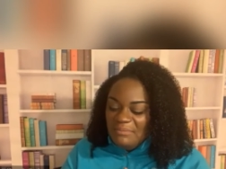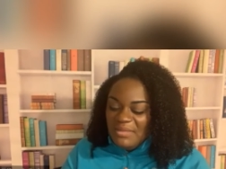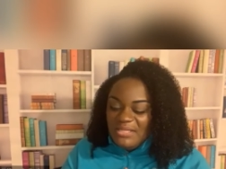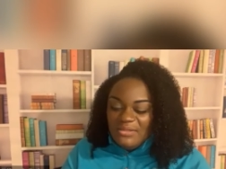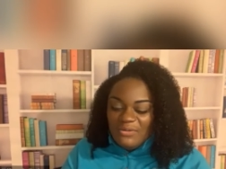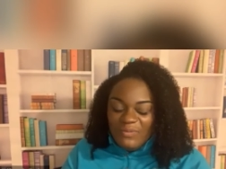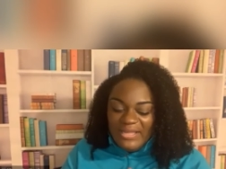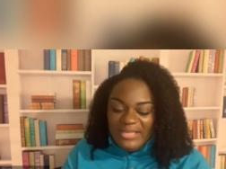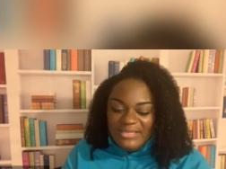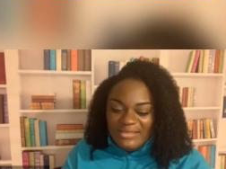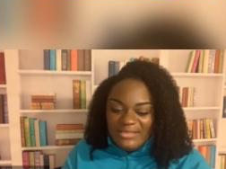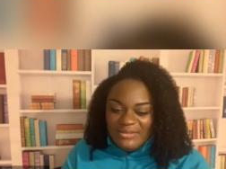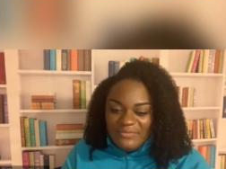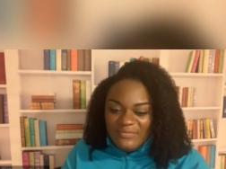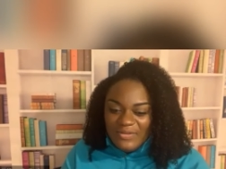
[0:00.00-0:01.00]
in the wake
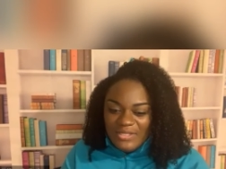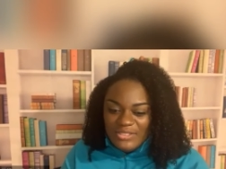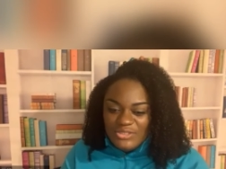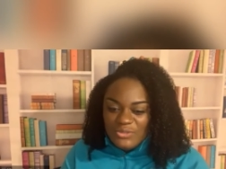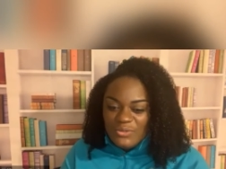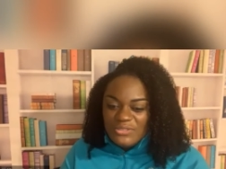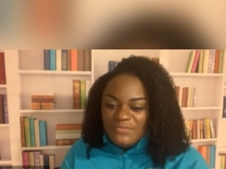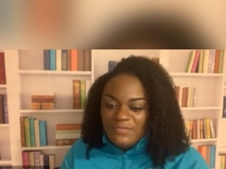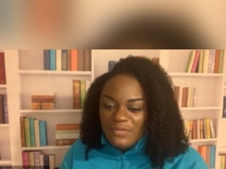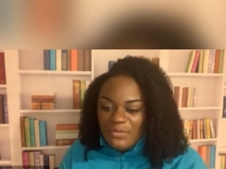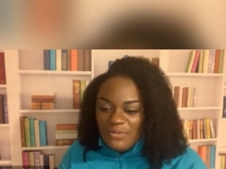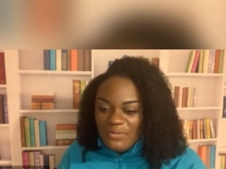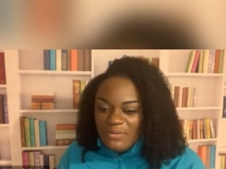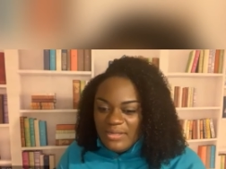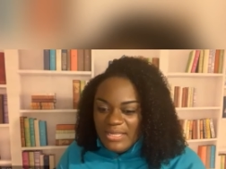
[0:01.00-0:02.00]
of George
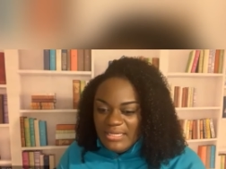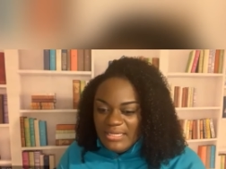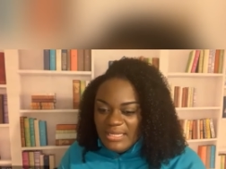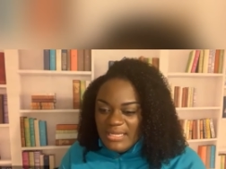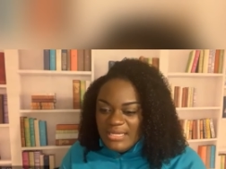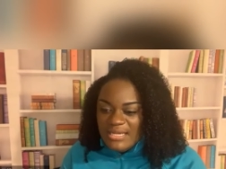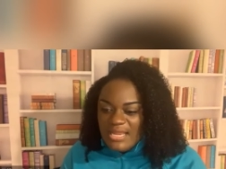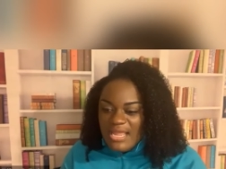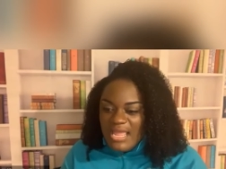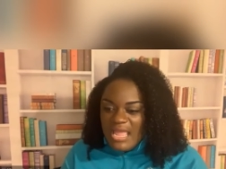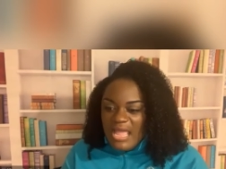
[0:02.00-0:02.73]
Floyd and